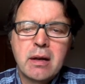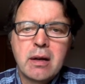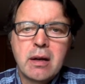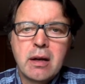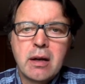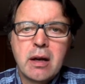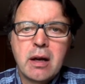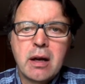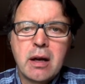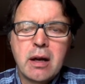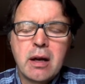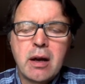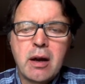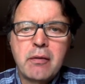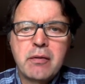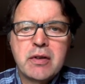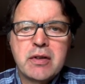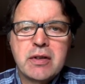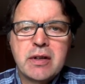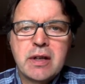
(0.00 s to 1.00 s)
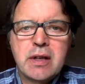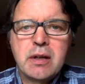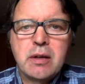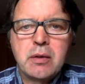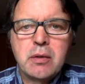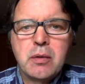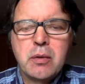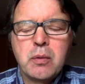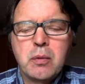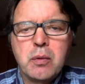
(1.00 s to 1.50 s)

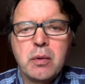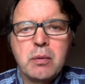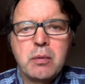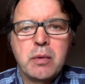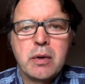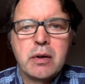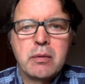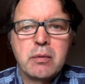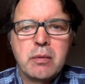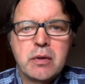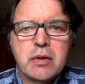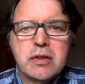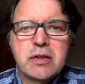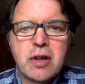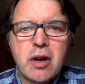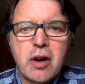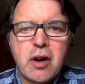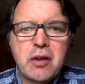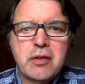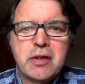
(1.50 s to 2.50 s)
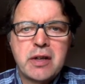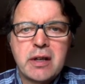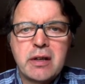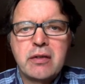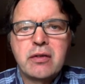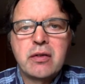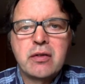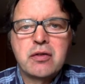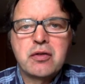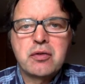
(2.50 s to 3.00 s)
obviously we're starting
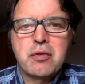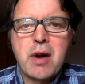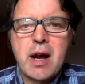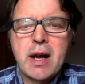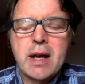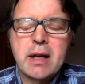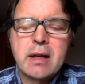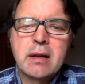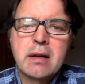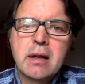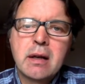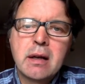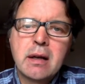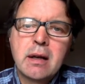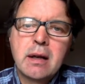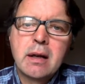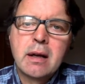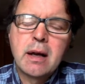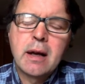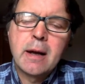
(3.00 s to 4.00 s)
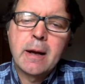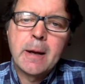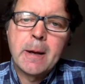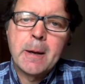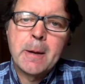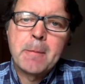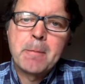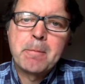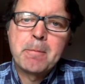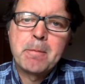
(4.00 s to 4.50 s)
to try and
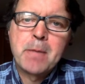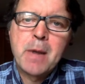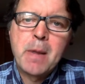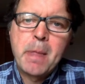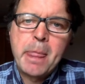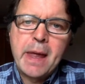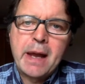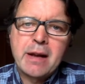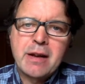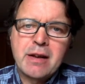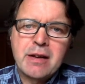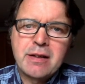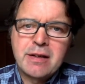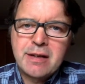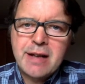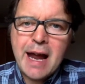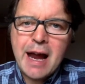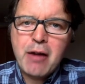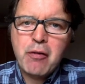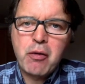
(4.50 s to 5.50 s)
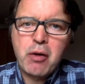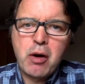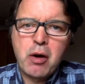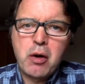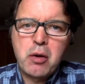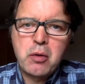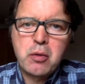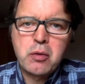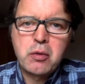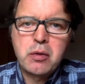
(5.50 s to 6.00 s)
um,
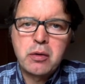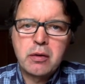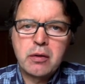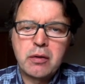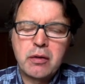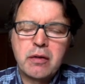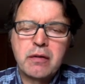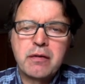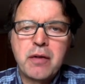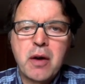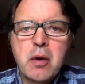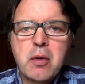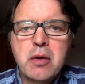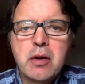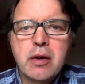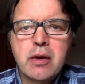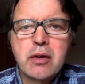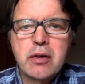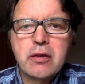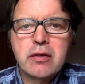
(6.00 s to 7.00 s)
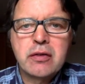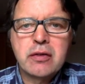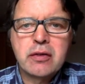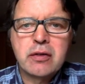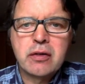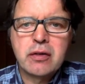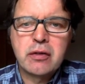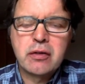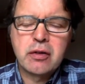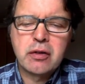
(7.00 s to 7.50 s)
narrow the focus
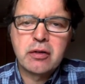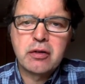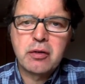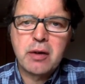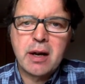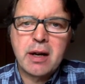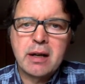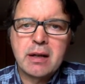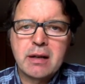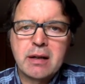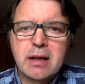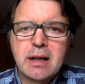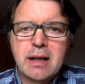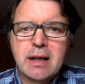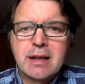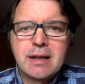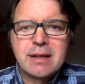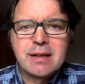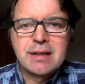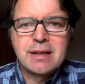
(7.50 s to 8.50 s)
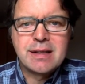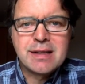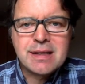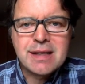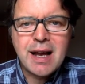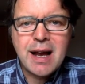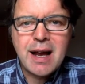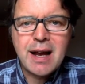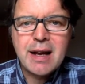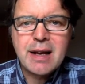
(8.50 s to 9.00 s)
to try and
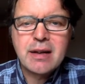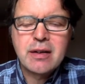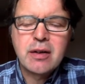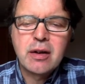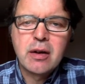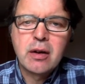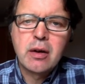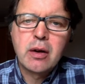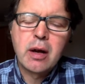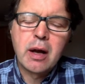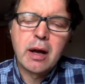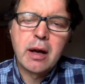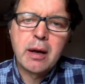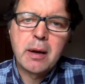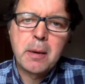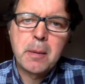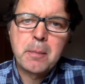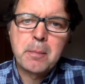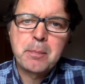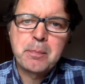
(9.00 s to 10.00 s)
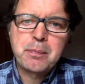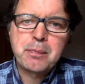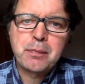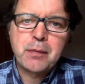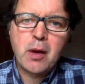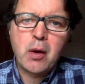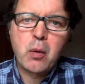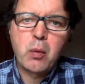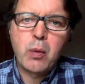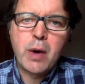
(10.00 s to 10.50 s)
decide
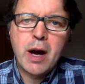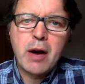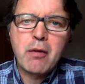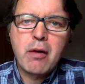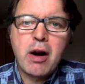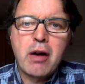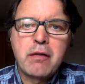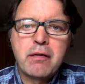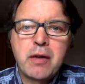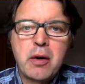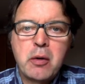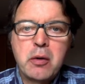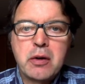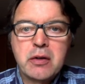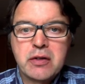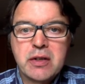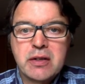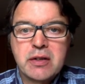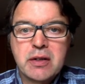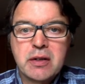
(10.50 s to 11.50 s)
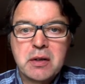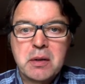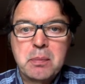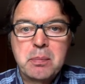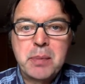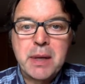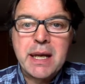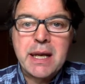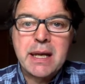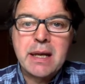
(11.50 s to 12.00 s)
where our focus is going to
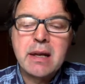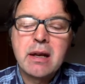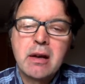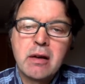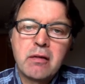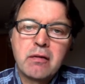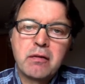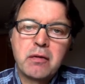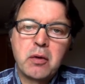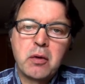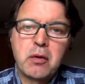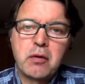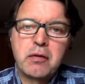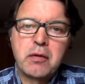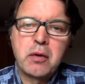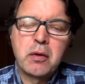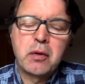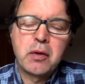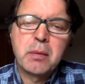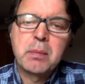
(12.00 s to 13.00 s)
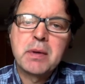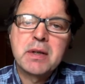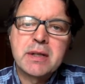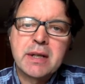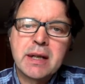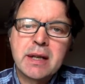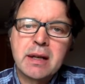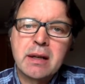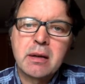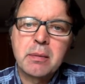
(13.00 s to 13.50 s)
be for the
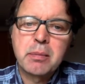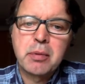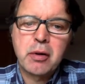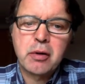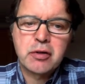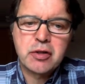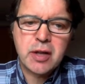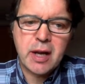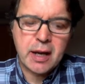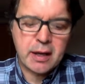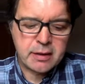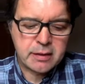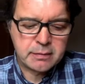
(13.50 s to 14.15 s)
particular project.